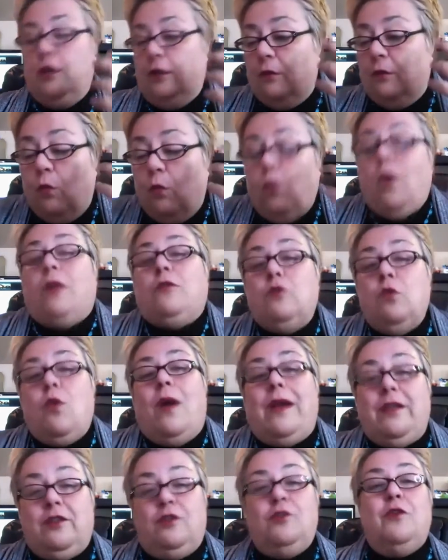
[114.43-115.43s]
What do
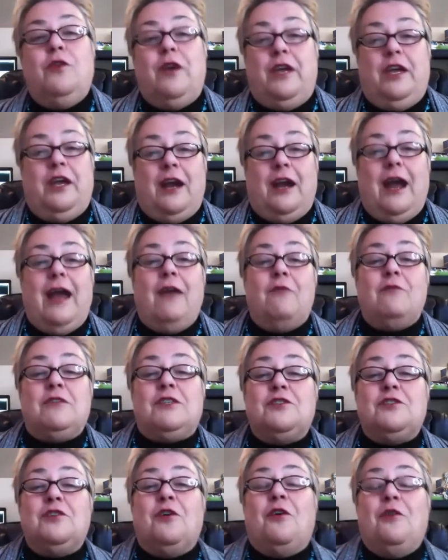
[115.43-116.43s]
I do here? I
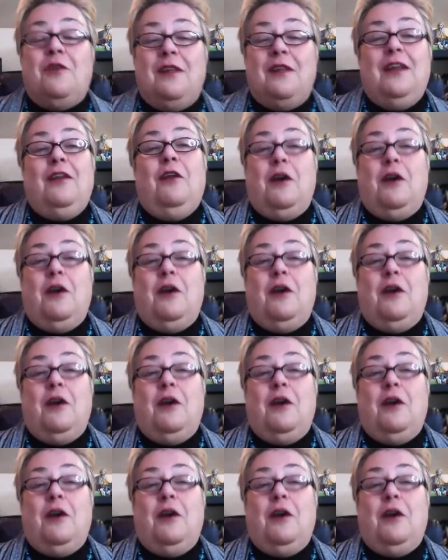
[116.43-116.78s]
was totally